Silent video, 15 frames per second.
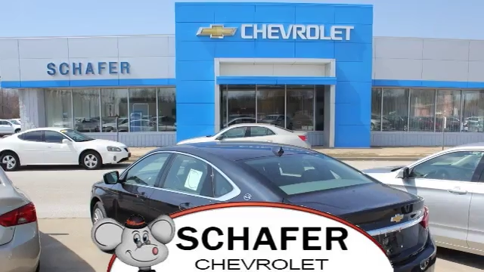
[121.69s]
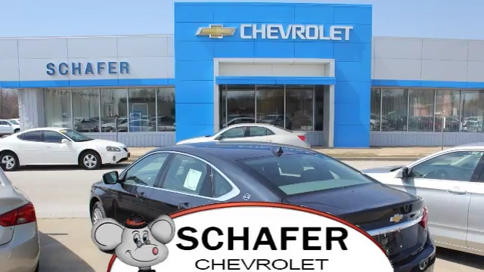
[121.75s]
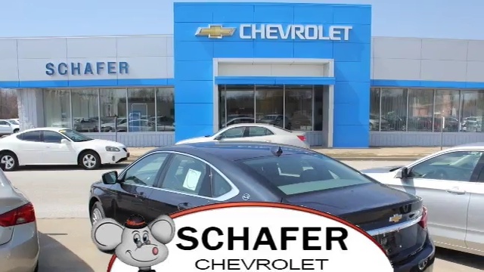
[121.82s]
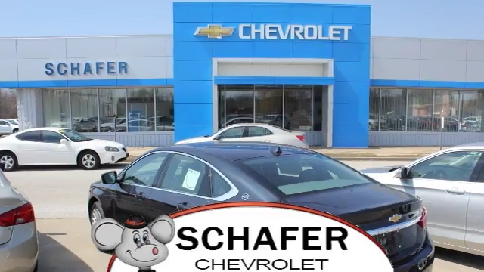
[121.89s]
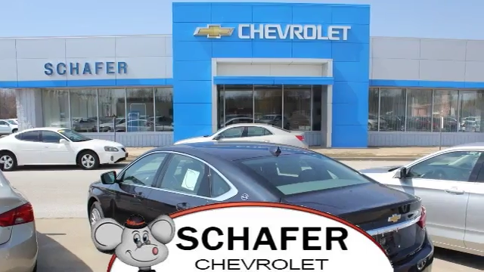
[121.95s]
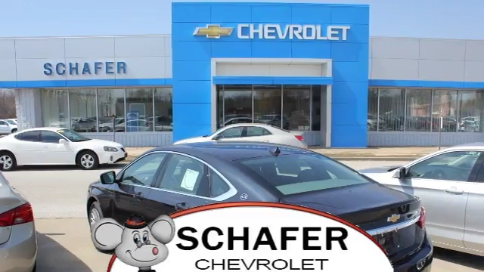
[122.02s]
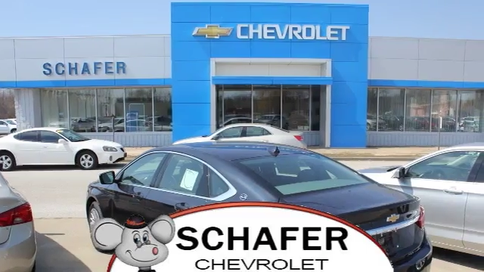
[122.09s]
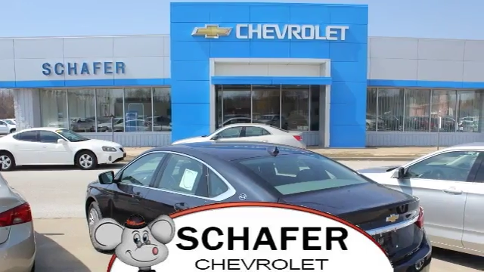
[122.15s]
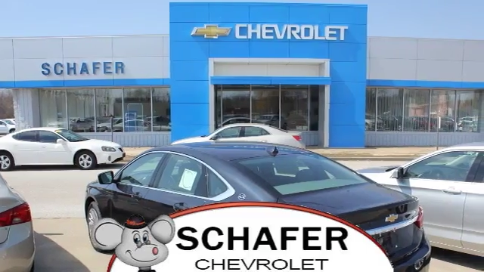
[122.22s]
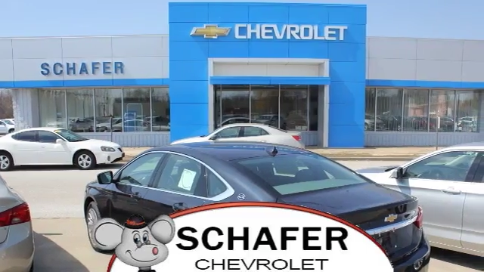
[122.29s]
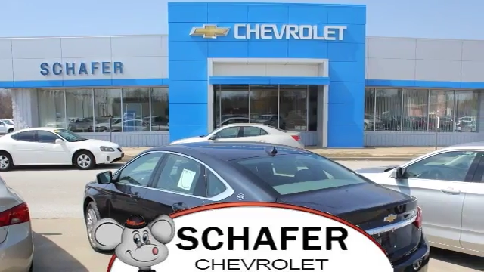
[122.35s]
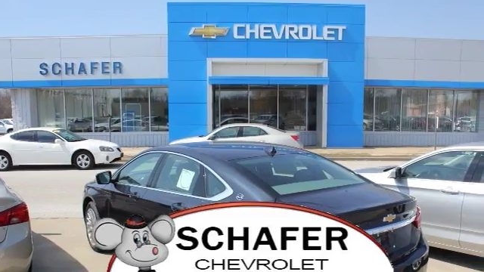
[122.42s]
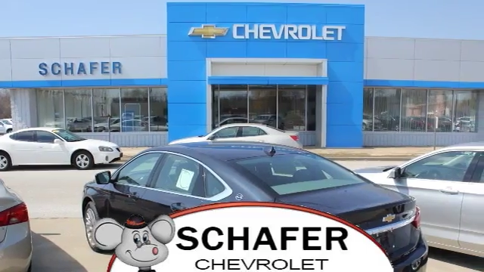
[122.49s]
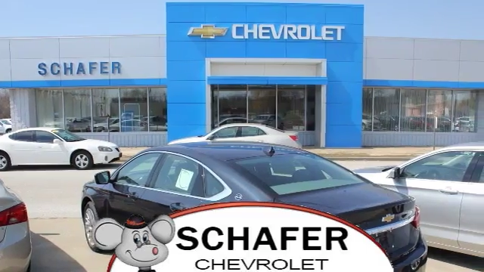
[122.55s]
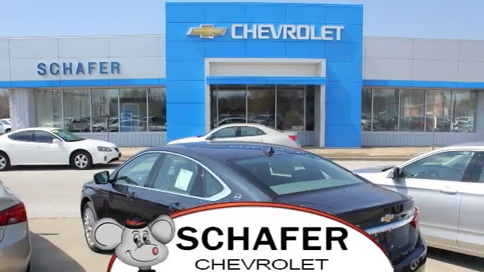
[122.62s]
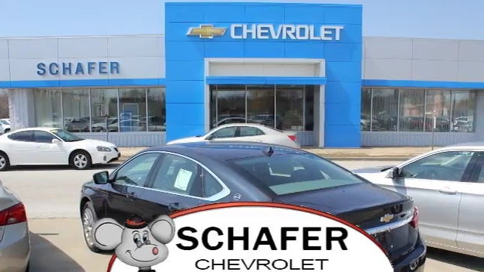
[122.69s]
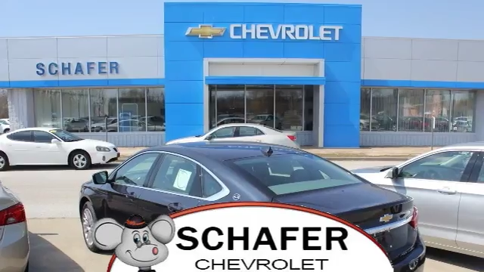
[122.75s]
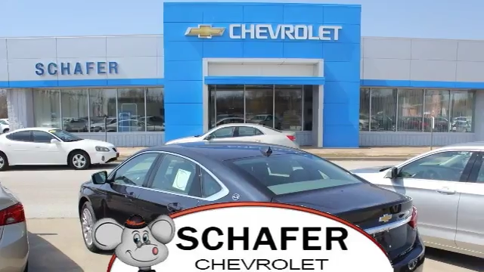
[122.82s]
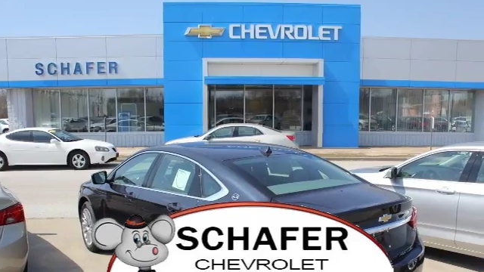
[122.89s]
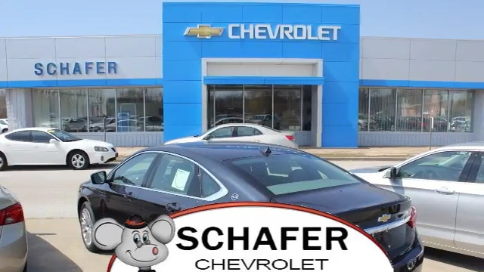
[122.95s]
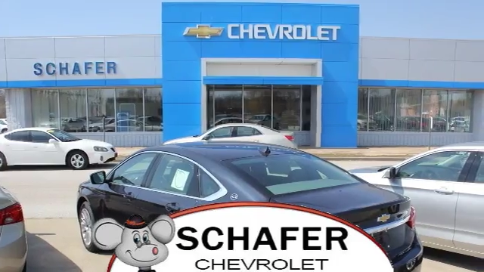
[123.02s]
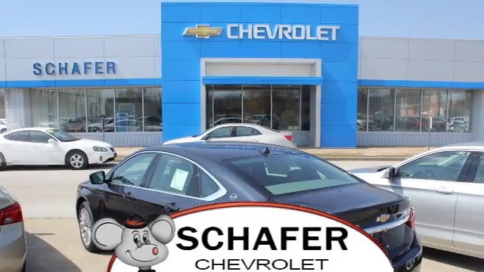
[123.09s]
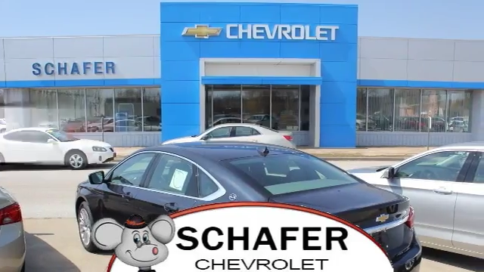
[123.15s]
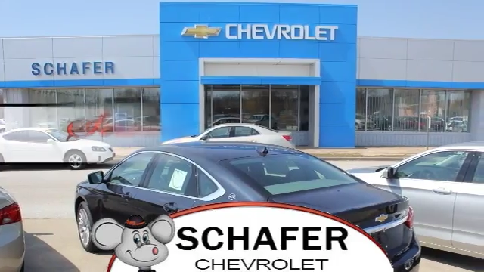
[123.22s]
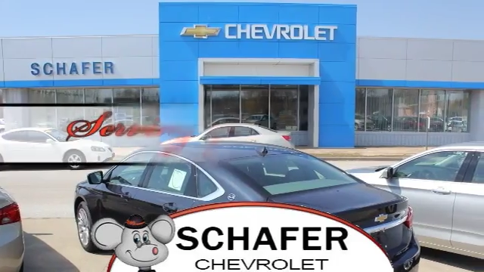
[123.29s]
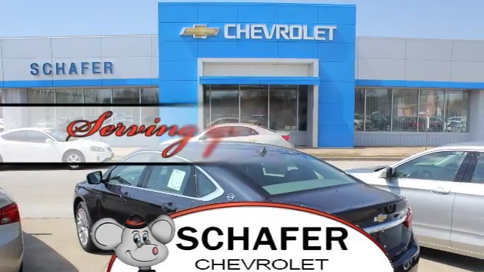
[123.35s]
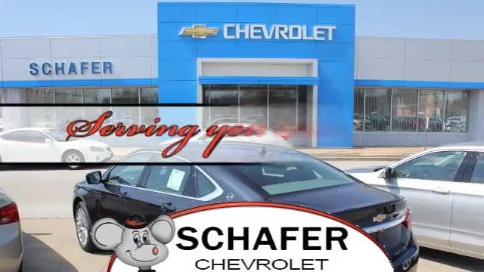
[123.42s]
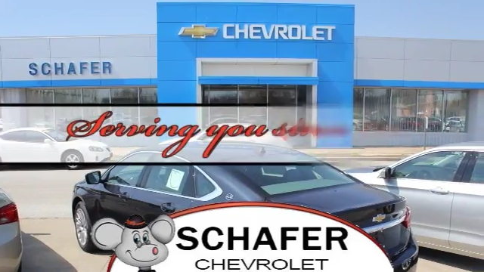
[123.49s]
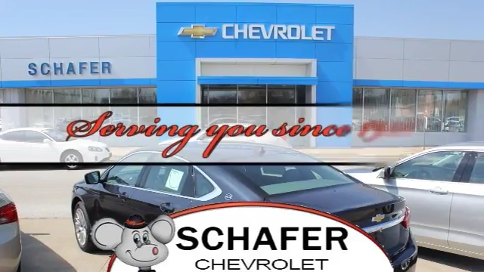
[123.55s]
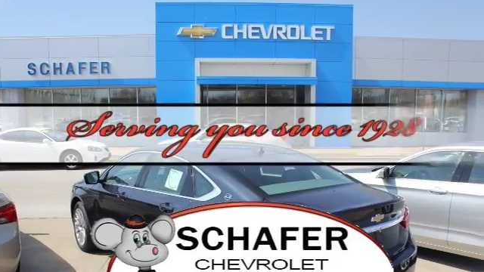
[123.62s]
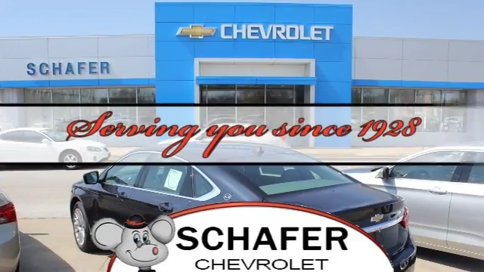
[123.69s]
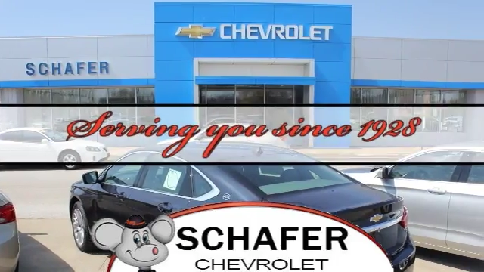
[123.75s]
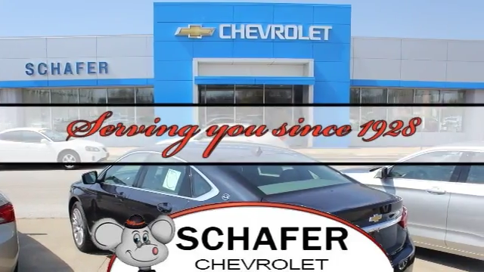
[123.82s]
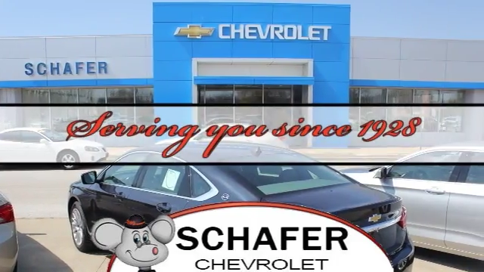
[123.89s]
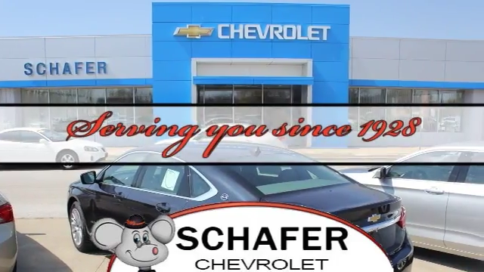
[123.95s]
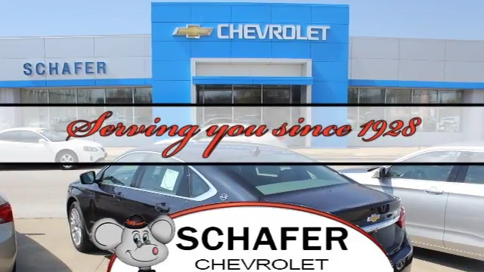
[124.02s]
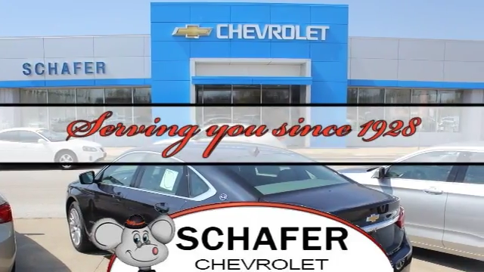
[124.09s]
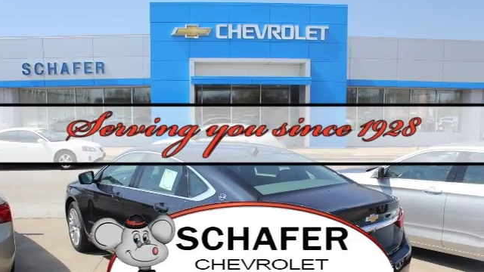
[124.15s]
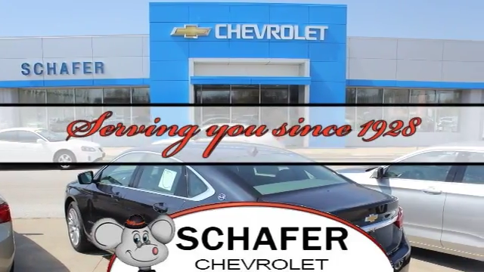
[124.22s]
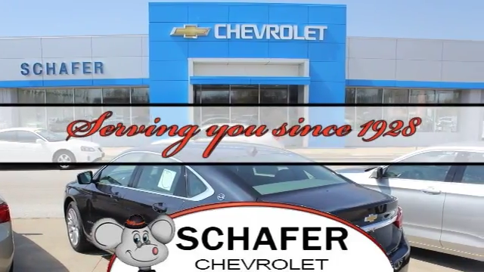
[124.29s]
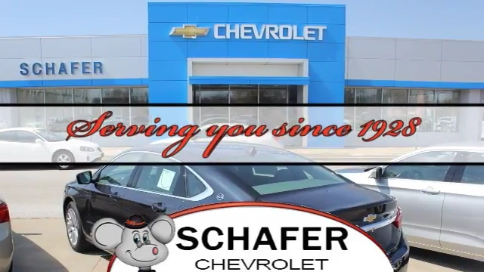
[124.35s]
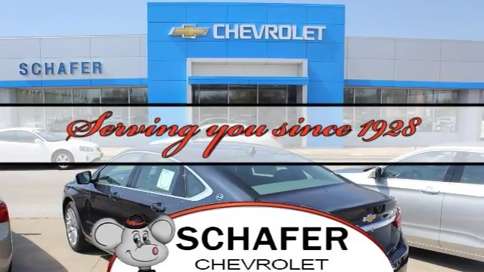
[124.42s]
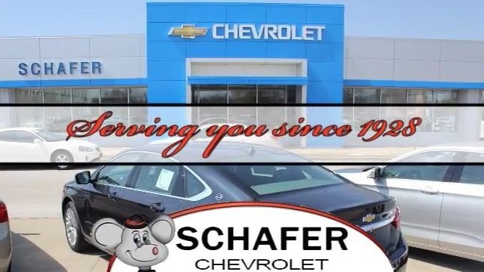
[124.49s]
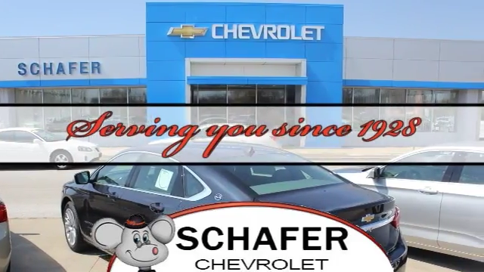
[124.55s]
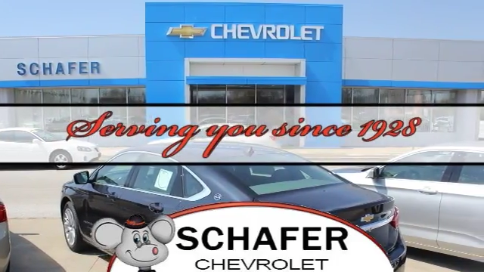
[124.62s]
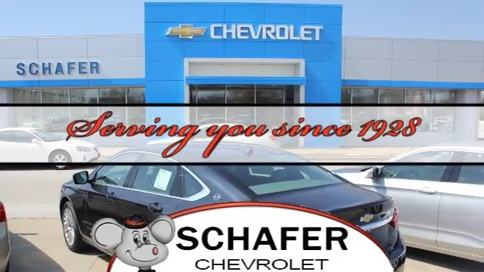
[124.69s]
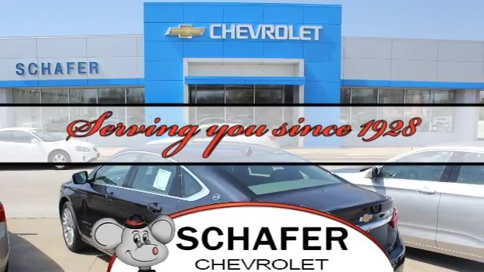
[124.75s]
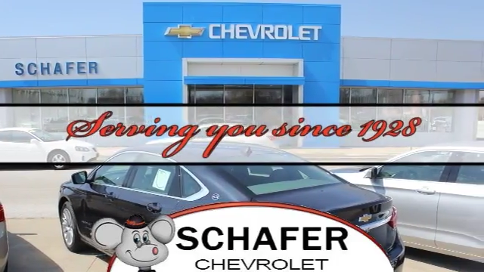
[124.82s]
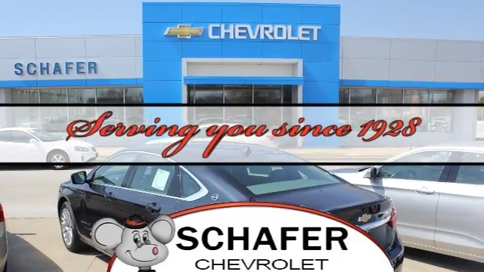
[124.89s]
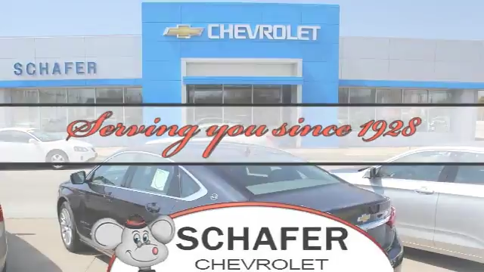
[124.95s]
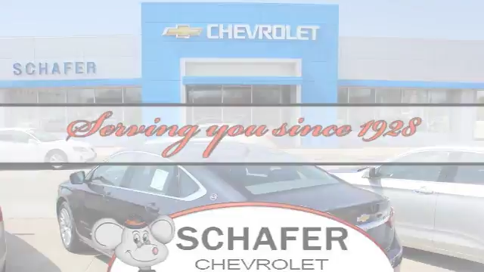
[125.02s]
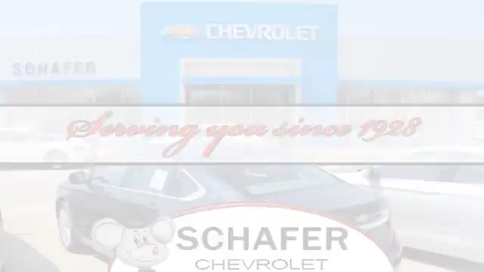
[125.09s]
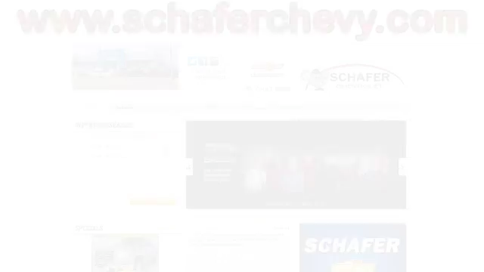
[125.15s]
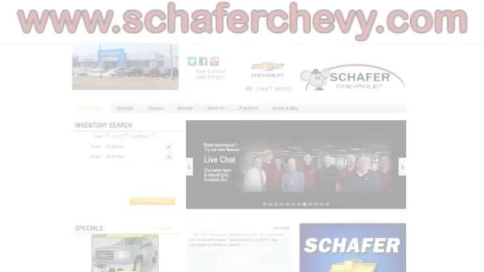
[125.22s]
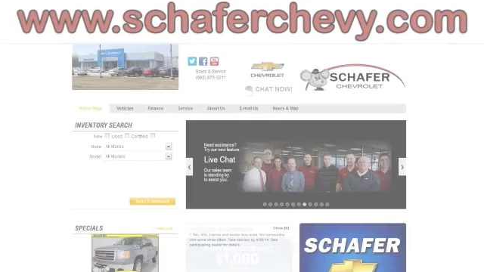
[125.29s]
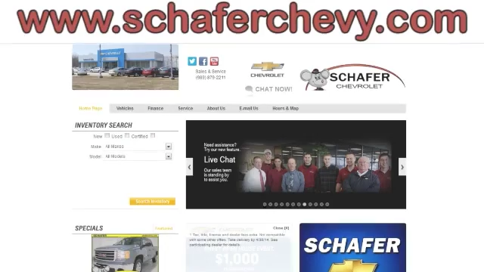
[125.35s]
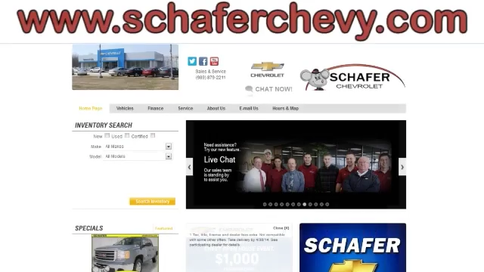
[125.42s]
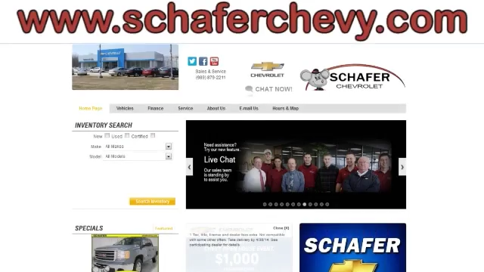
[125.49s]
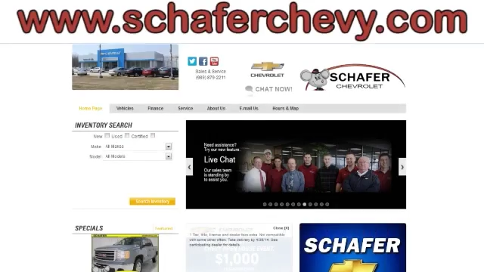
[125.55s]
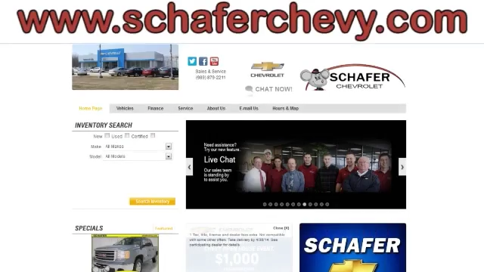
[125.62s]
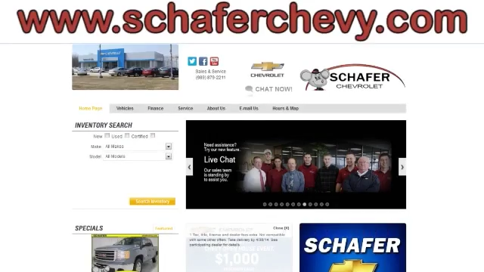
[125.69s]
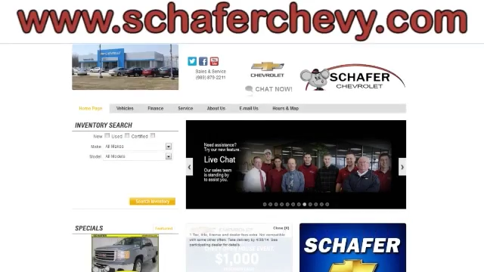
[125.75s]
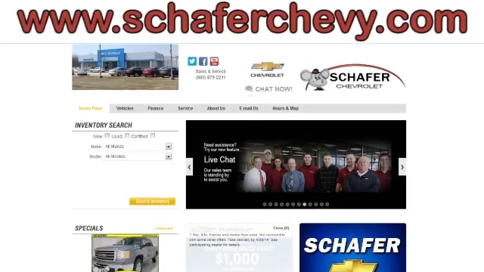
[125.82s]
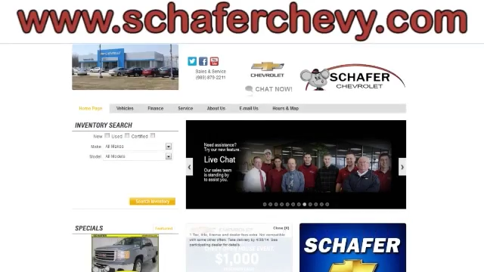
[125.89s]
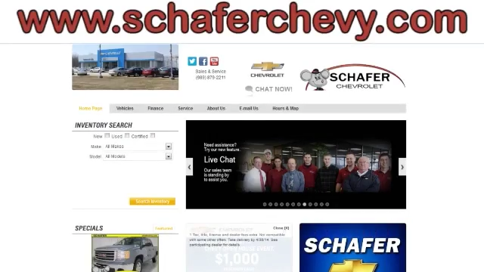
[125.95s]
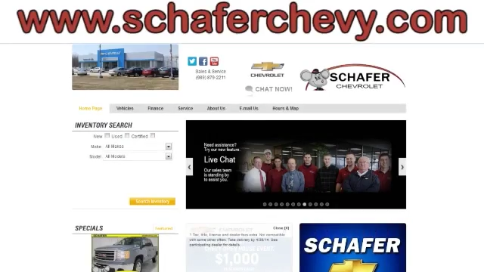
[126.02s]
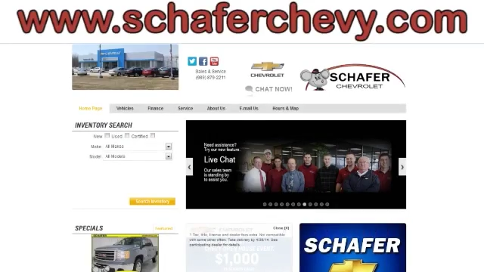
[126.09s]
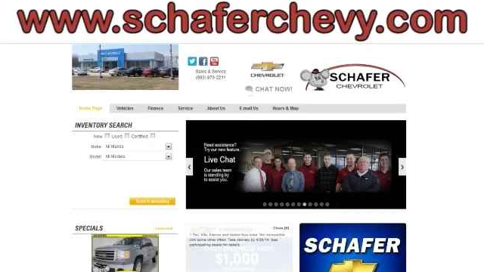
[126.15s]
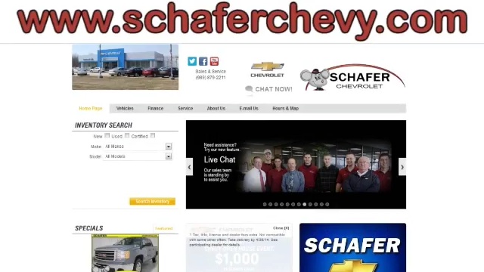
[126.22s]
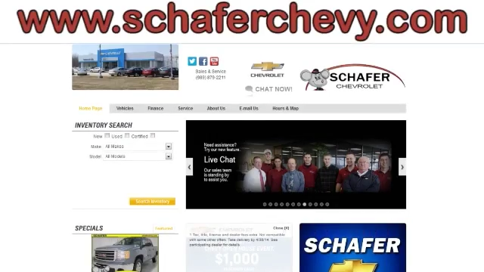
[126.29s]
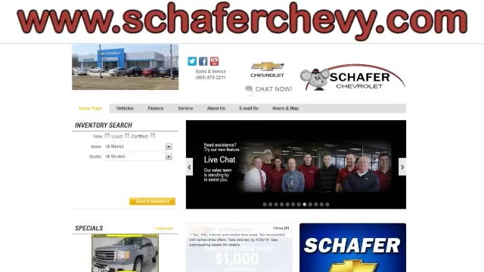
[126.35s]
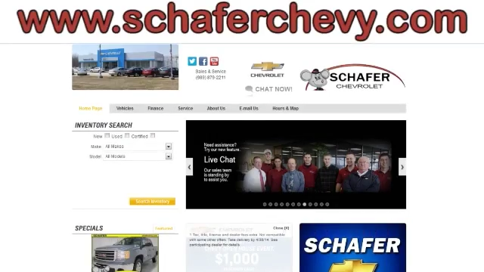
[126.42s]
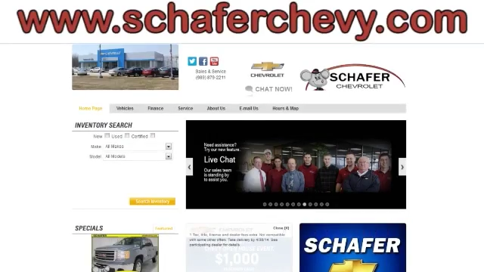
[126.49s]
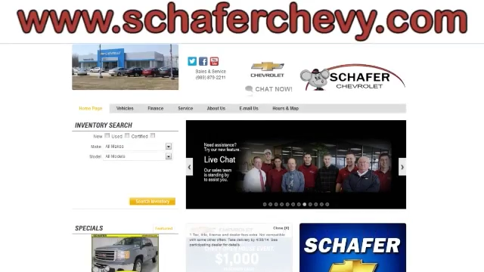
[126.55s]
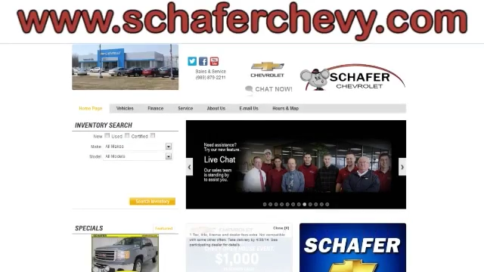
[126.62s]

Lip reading: Nobody's mouth can be seen.